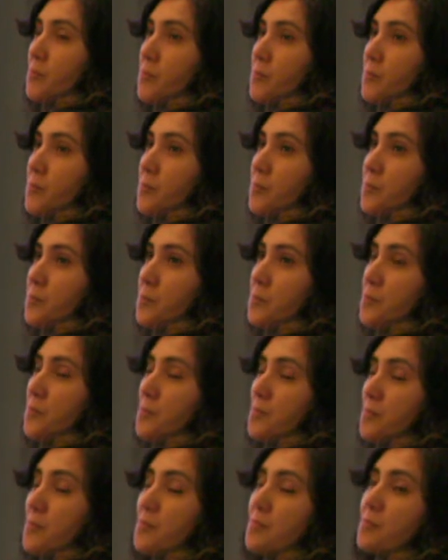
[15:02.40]

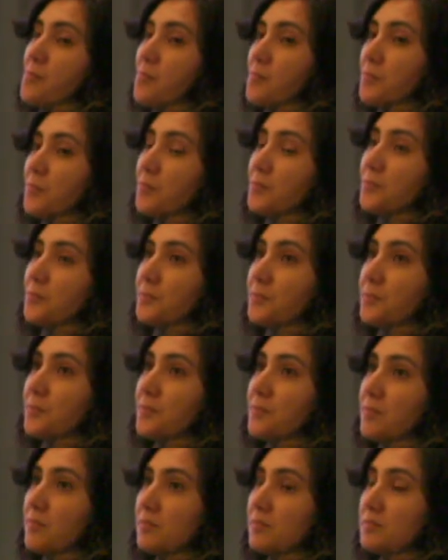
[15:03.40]

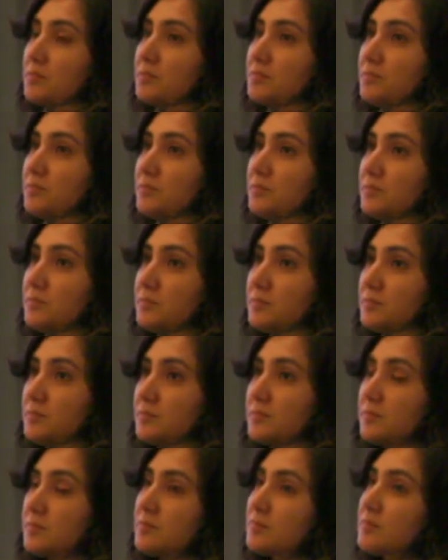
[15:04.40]

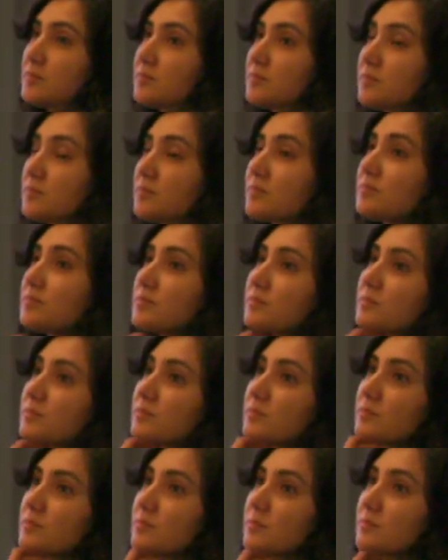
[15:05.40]

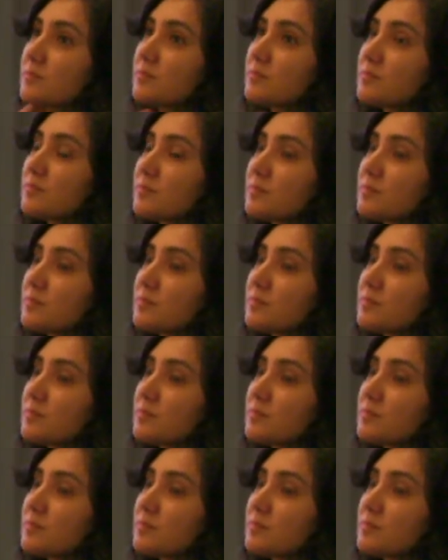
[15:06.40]
(silent)